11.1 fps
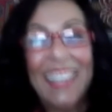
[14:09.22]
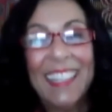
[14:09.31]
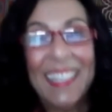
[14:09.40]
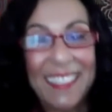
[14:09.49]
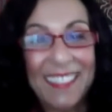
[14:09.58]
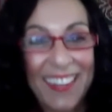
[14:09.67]

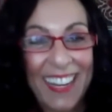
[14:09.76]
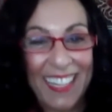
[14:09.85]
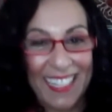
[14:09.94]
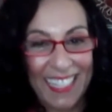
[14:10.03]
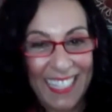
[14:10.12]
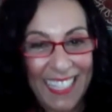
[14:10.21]
That's right.
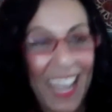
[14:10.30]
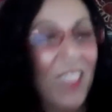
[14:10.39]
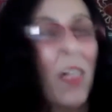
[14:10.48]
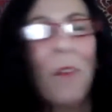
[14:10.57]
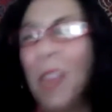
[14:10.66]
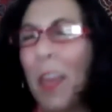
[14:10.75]
I
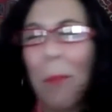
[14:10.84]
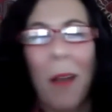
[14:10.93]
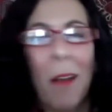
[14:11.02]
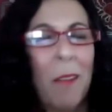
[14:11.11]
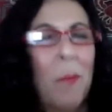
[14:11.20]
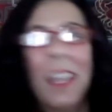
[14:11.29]
love that part.
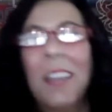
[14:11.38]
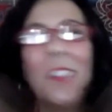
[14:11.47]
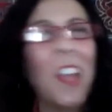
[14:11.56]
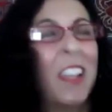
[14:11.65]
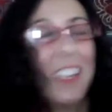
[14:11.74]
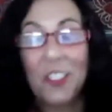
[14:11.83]
When I
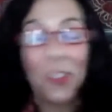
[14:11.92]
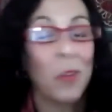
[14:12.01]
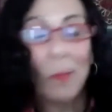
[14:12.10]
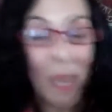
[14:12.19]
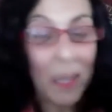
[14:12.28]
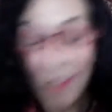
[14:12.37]
saw it, I
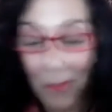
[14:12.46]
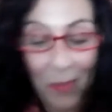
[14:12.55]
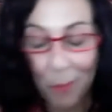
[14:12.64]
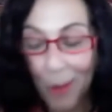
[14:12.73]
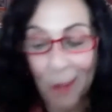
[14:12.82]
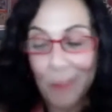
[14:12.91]
screamed. I love
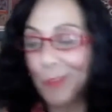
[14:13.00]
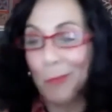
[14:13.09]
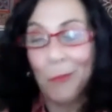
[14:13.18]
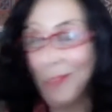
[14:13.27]
that part of the movie.